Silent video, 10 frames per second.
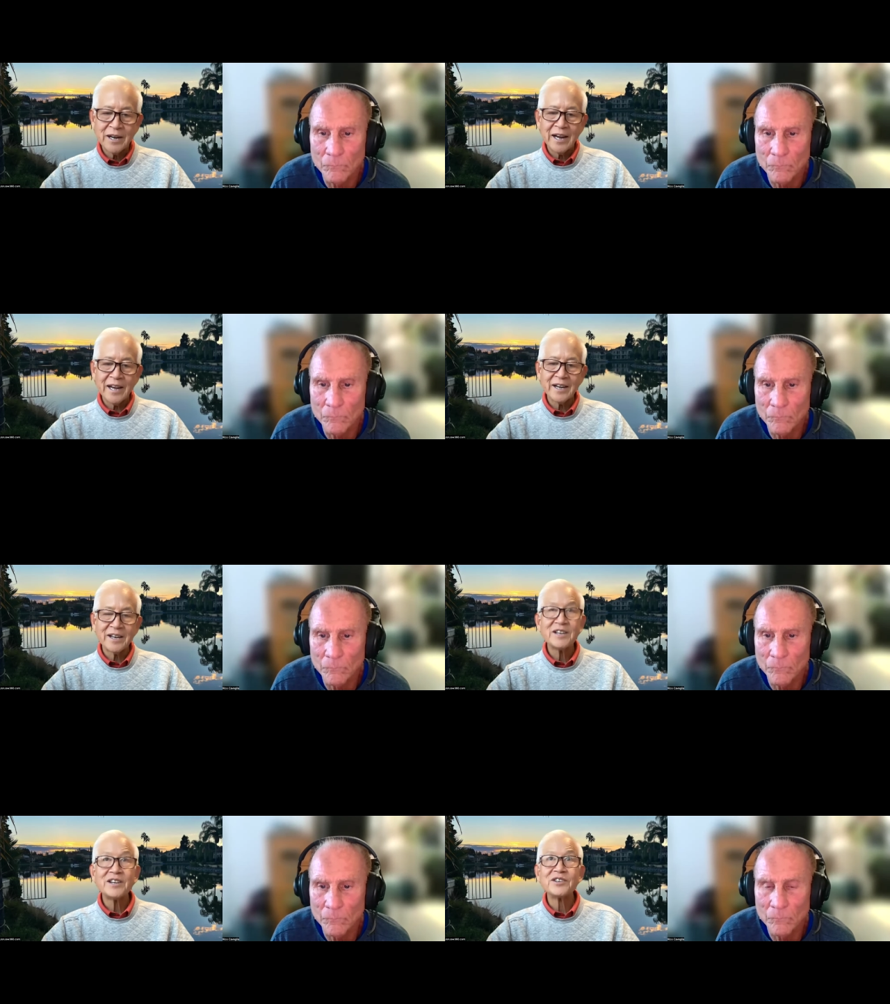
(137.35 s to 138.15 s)
Speaker 1: And
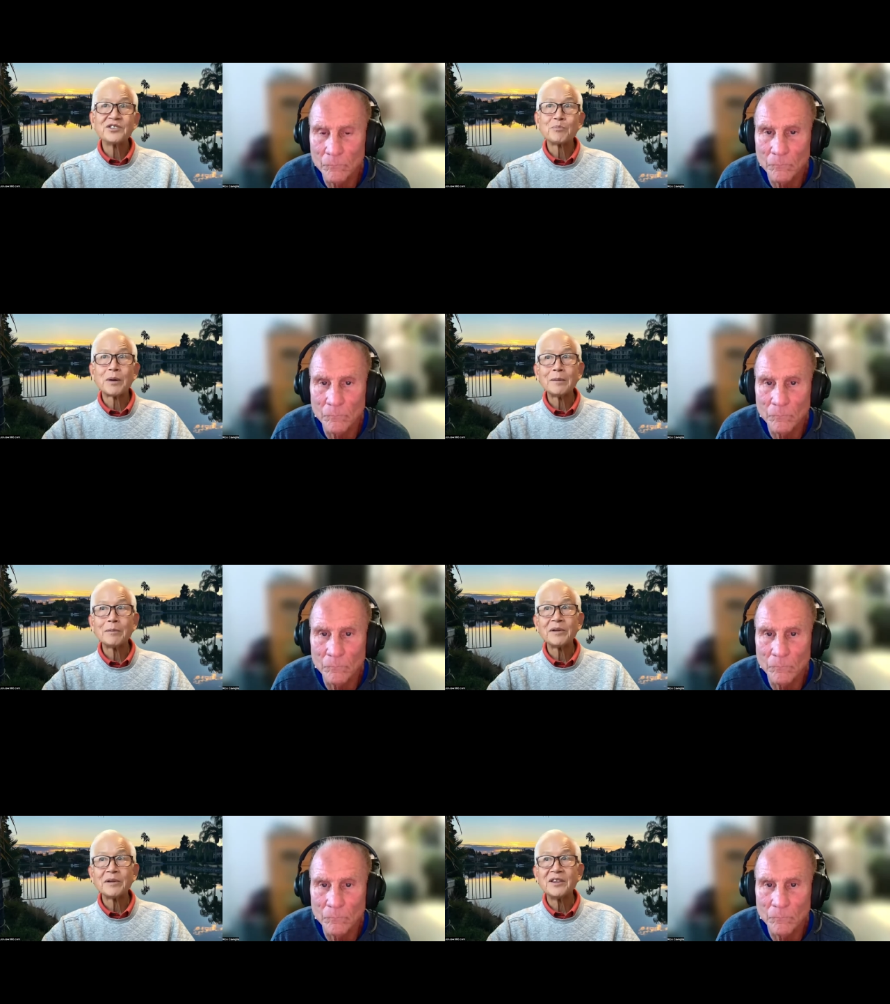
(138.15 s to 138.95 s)
it is
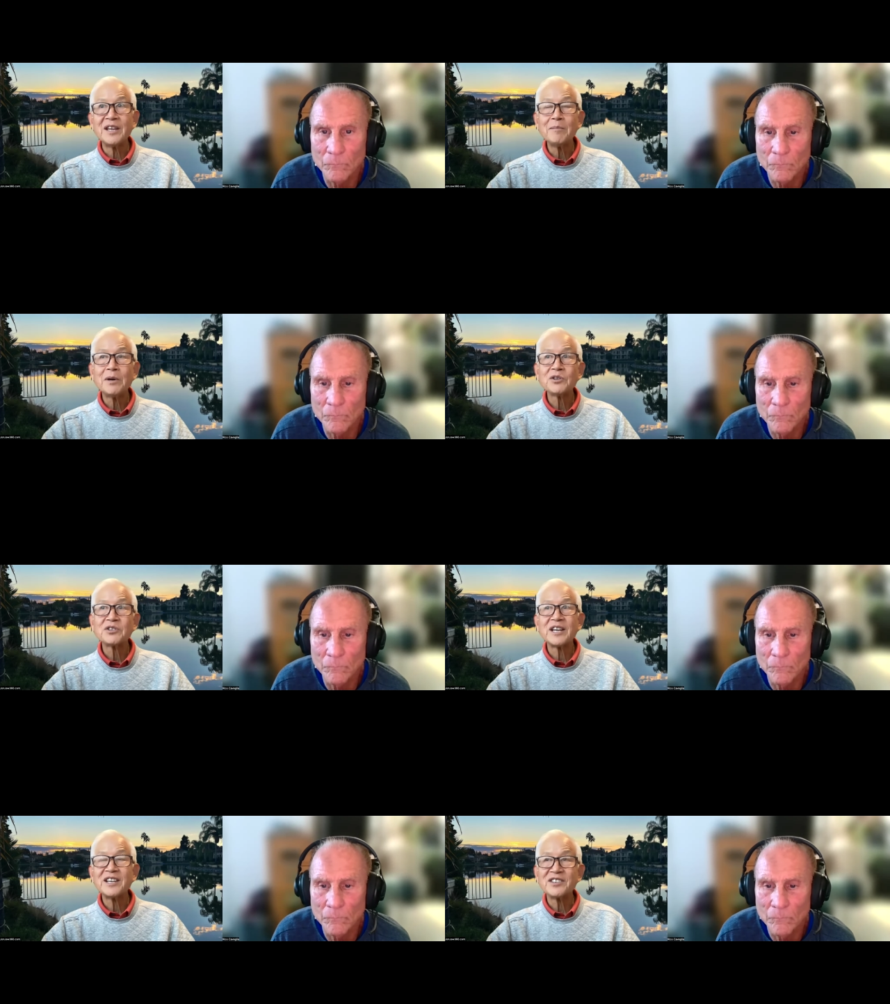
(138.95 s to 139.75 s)
probably the most,
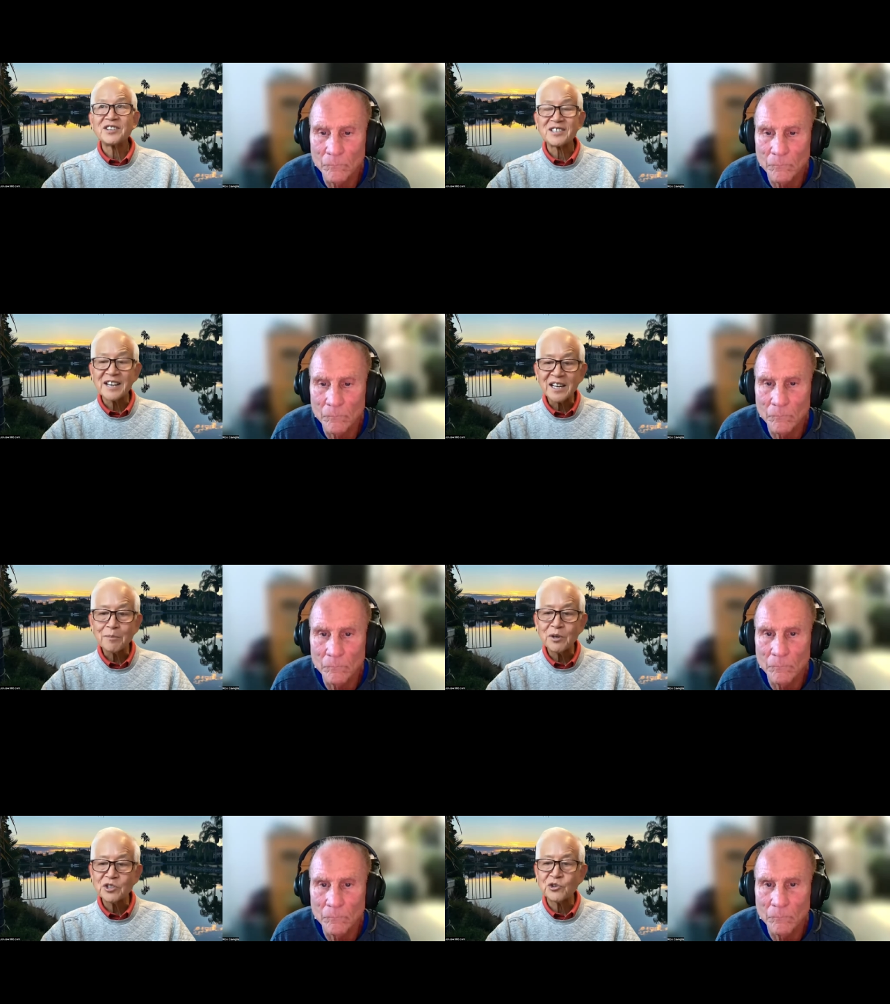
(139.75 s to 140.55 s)
it is the second
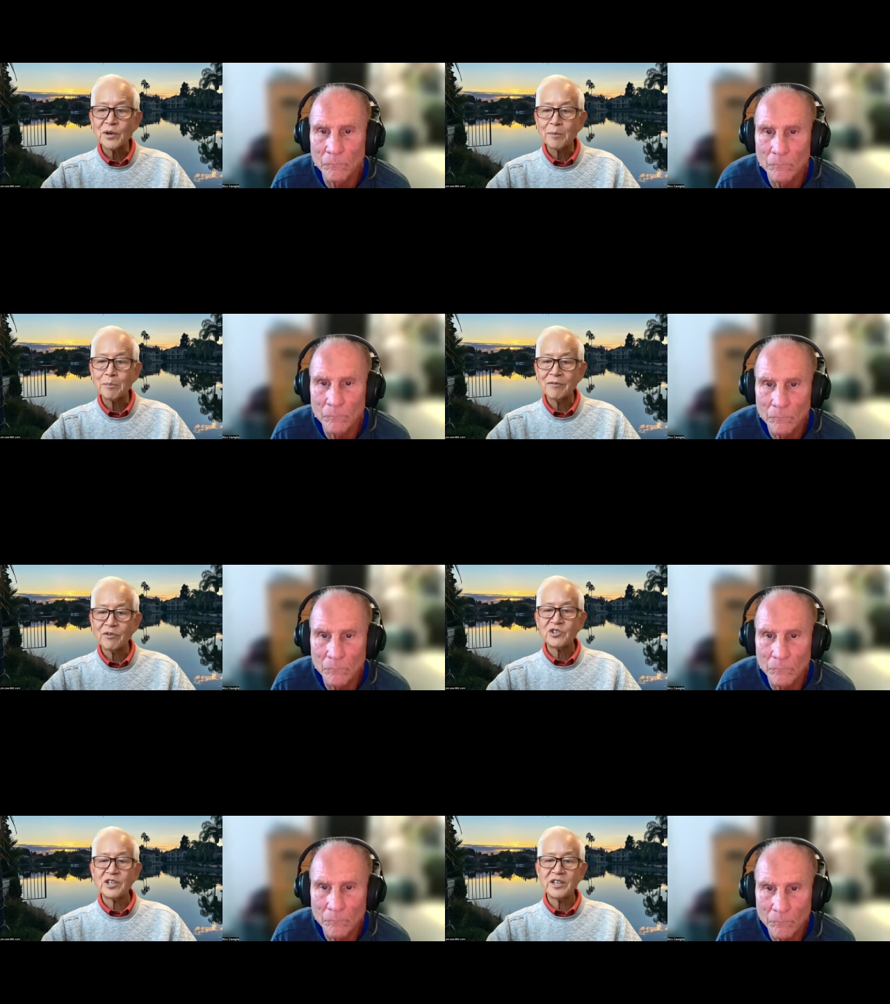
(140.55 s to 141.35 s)
most drank
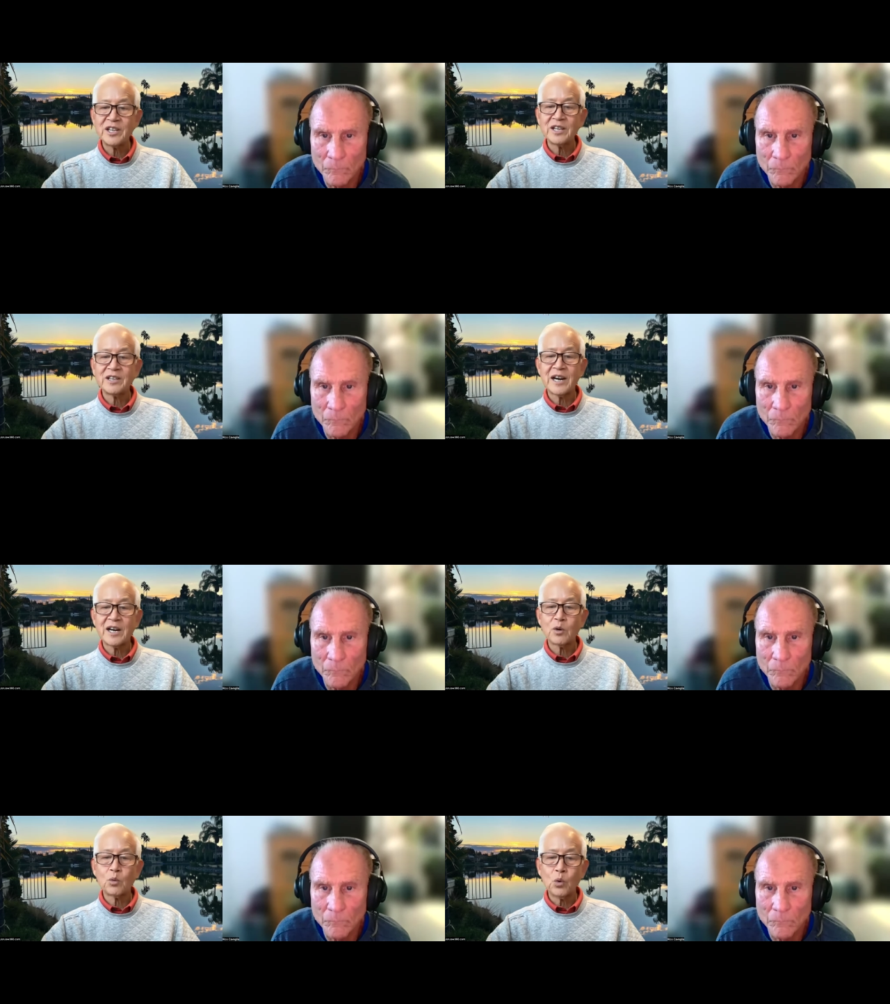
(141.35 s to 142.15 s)
beverage in the
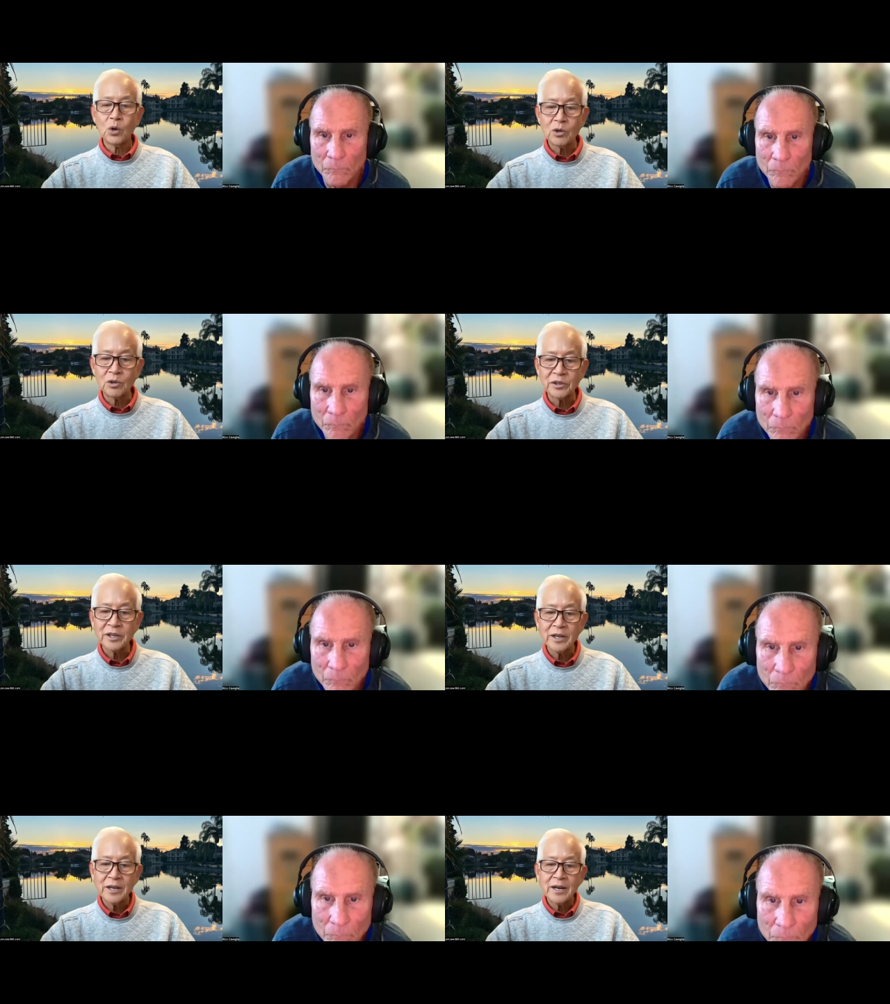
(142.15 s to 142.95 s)
entire world
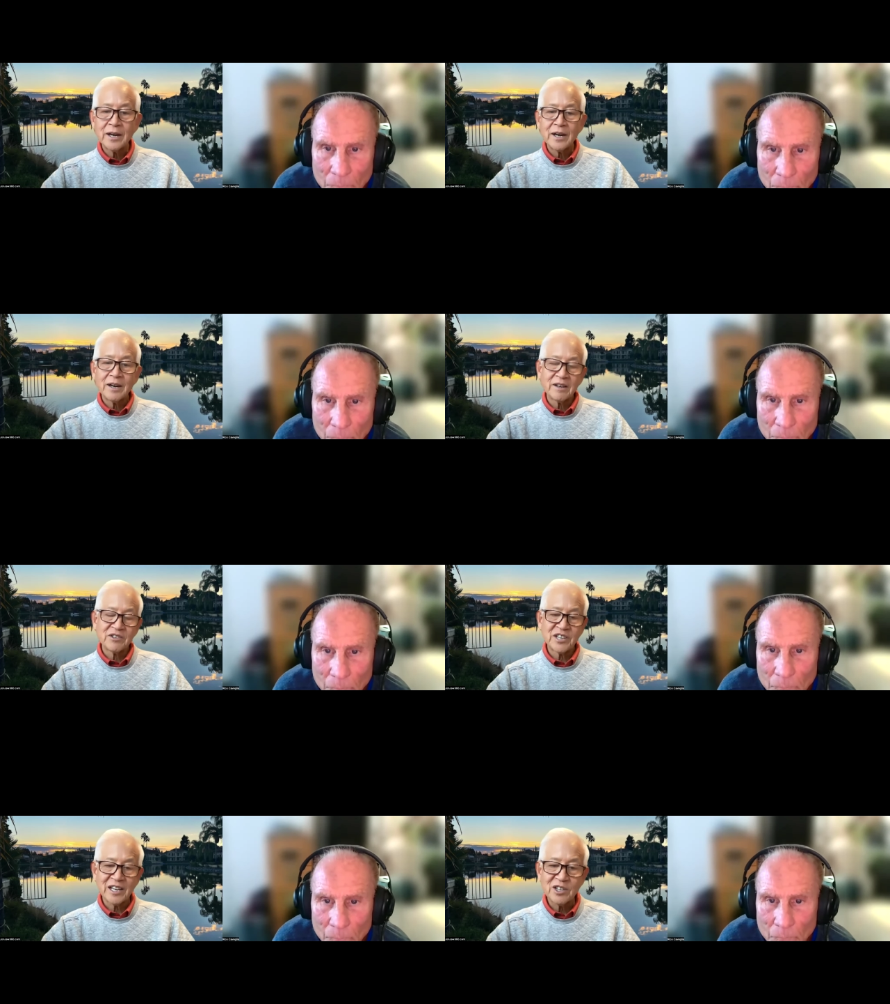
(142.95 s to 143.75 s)

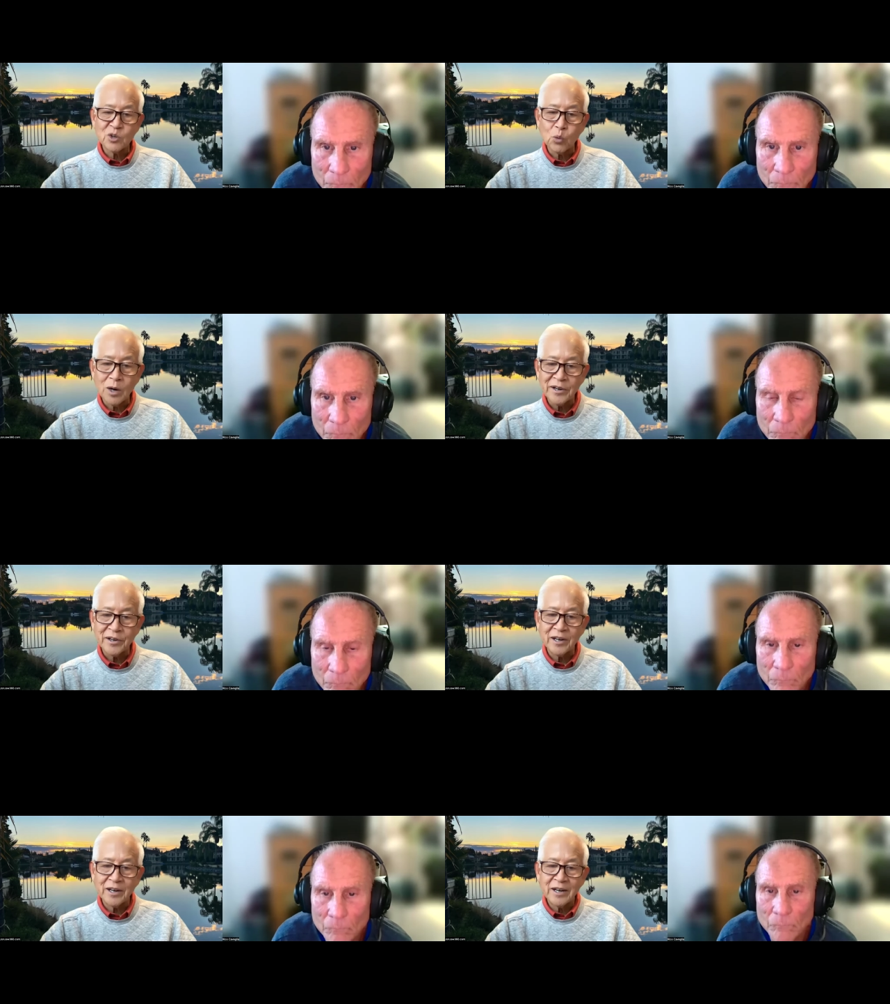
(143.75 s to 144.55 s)
second to water.